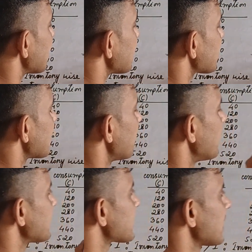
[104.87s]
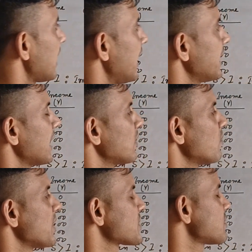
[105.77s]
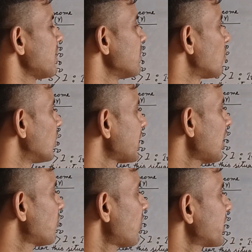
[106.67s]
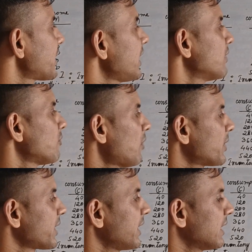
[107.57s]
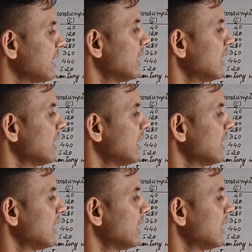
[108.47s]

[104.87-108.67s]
savings and investment both are 40 and 40,